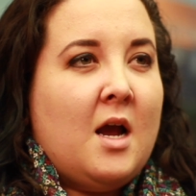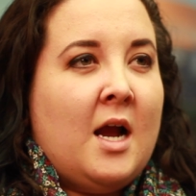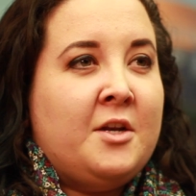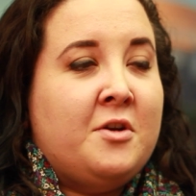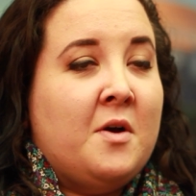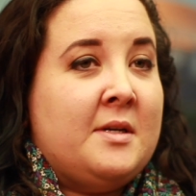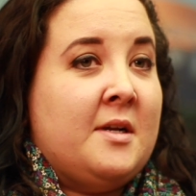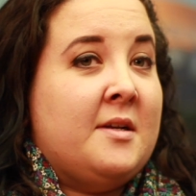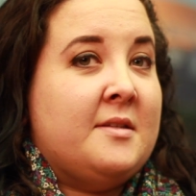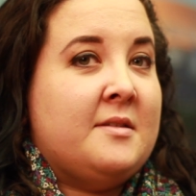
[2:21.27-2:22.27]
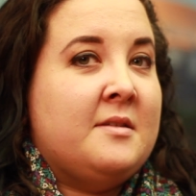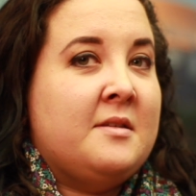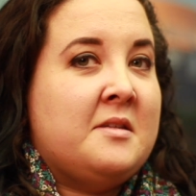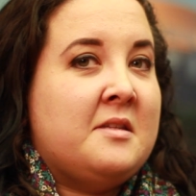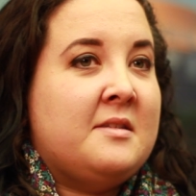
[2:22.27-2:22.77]
I do know it does
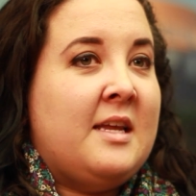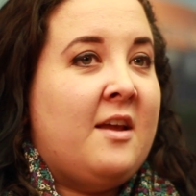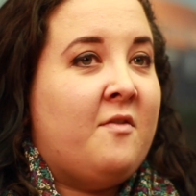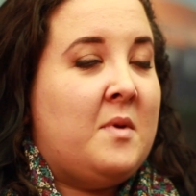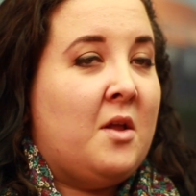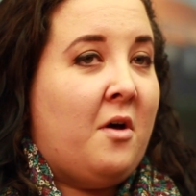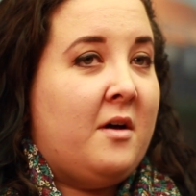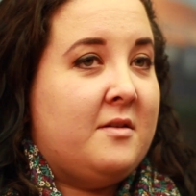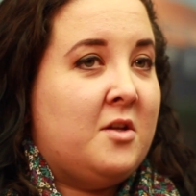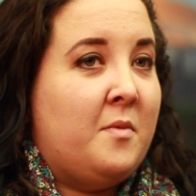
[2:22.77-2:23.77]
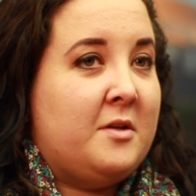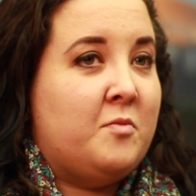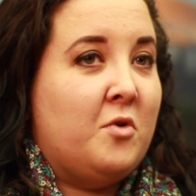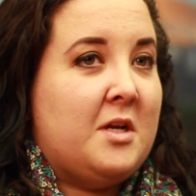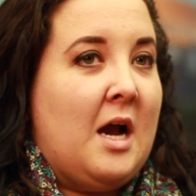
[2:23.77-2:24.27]
save me a lot, so much
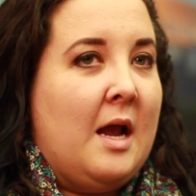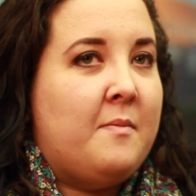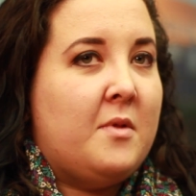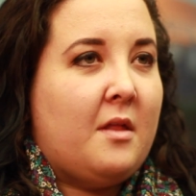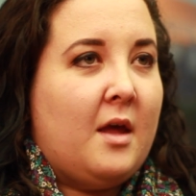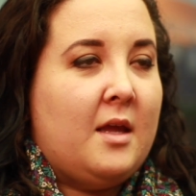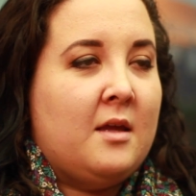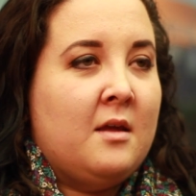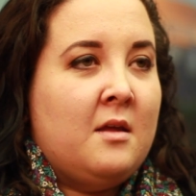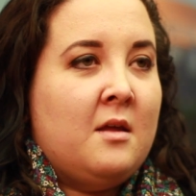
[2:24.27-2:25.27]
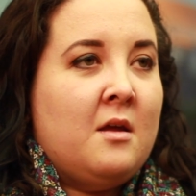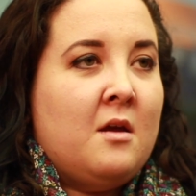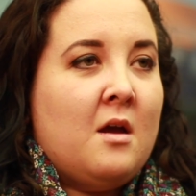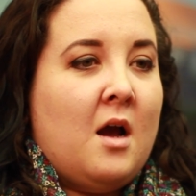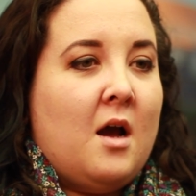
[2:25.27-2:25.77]
more time that like
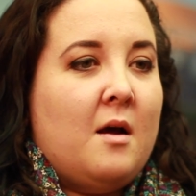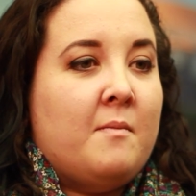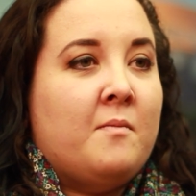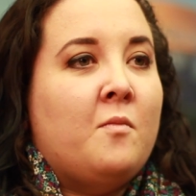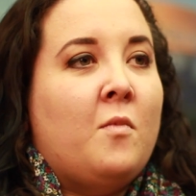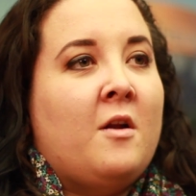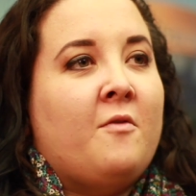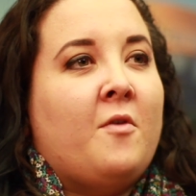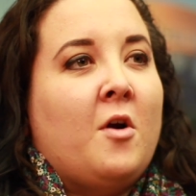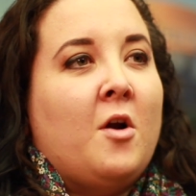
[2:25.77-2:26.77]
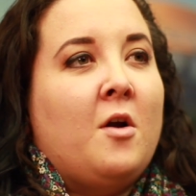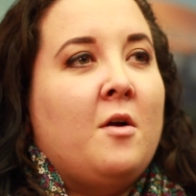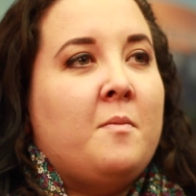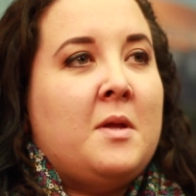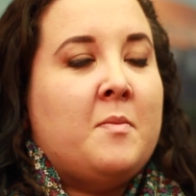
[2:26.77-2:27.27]
um, one of
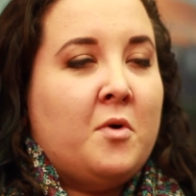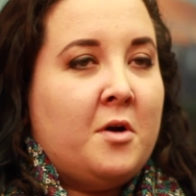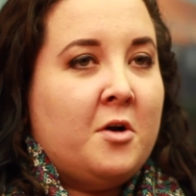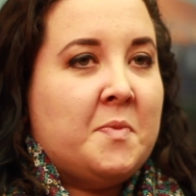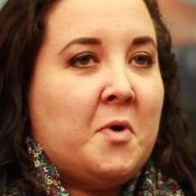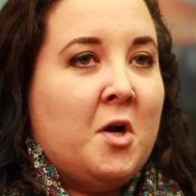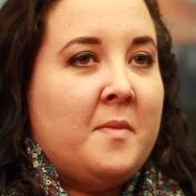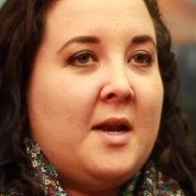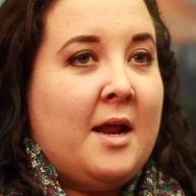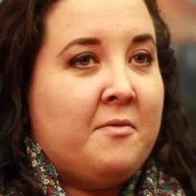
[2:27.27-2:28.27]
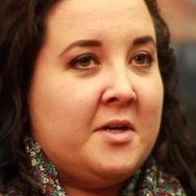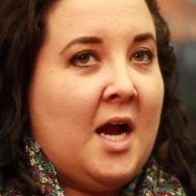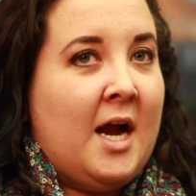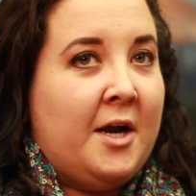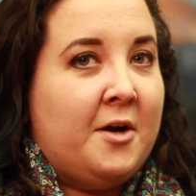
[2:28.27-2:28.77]
our people in our department had
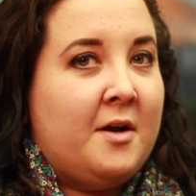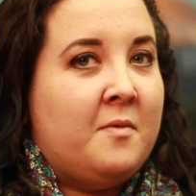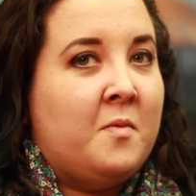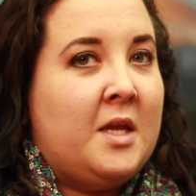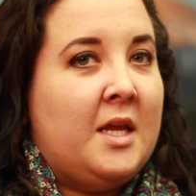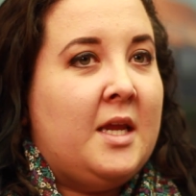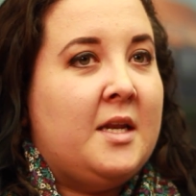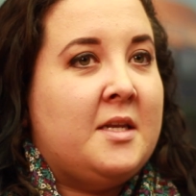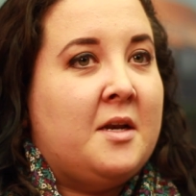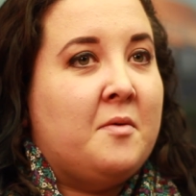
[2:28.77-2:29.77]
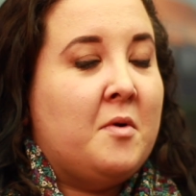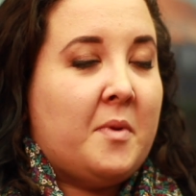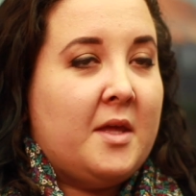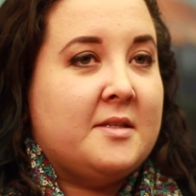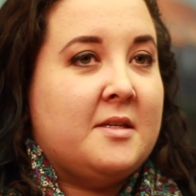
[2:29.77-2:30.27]
retired and we didn't
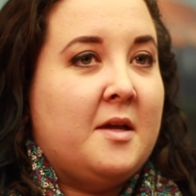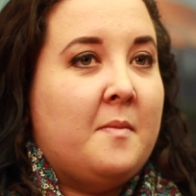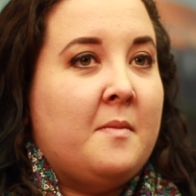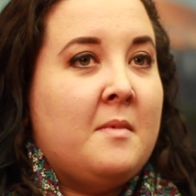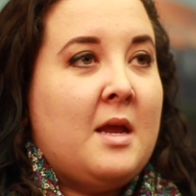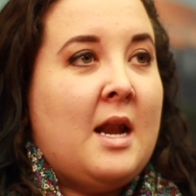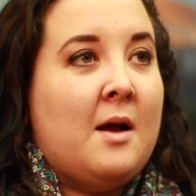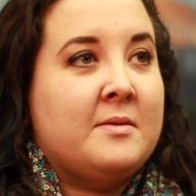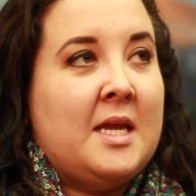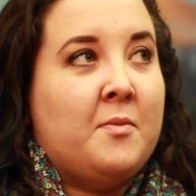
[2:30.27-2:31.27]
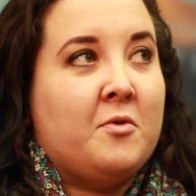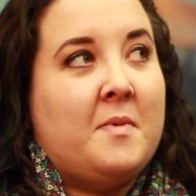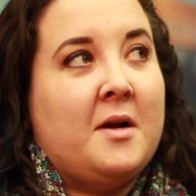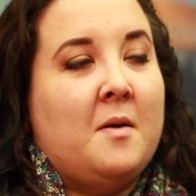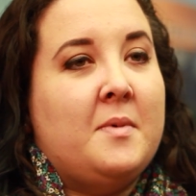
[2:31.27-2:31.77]
replace him, and I was able to
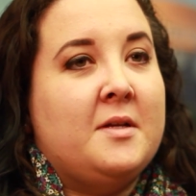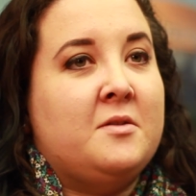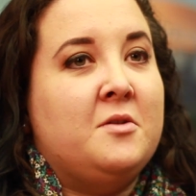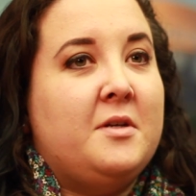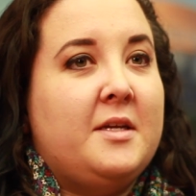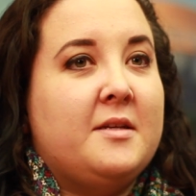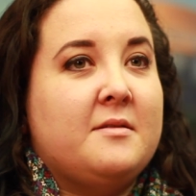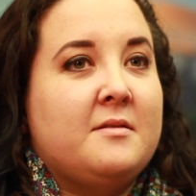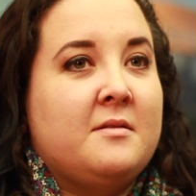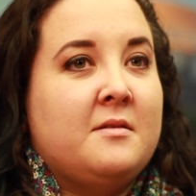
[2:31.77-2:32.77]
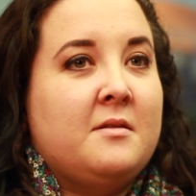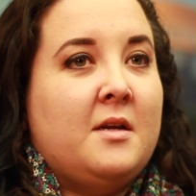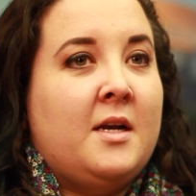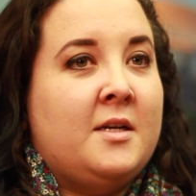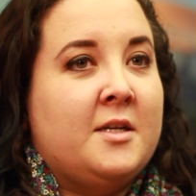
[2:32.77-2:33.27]
pick up his duties
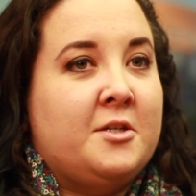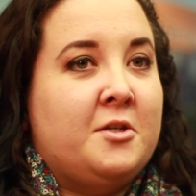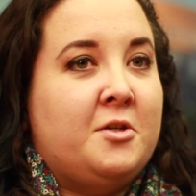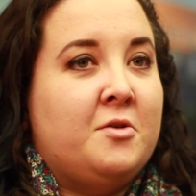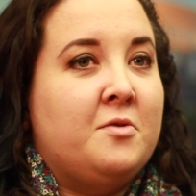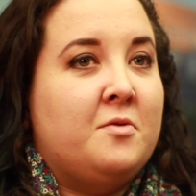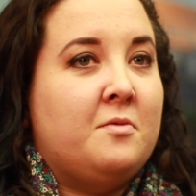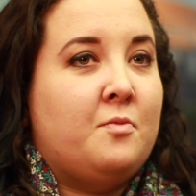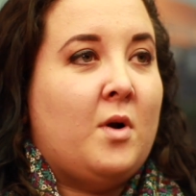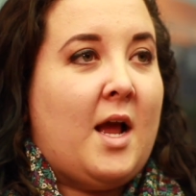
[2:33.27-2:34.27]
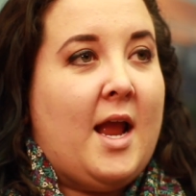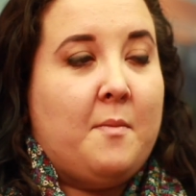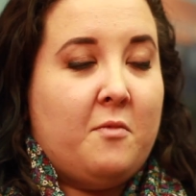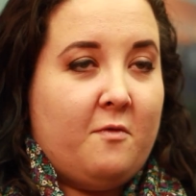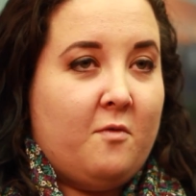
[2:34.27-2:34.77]
in addition to what I
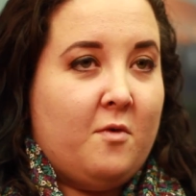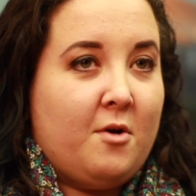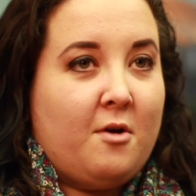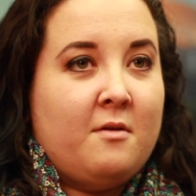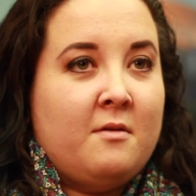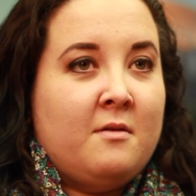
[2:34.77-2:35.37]
had before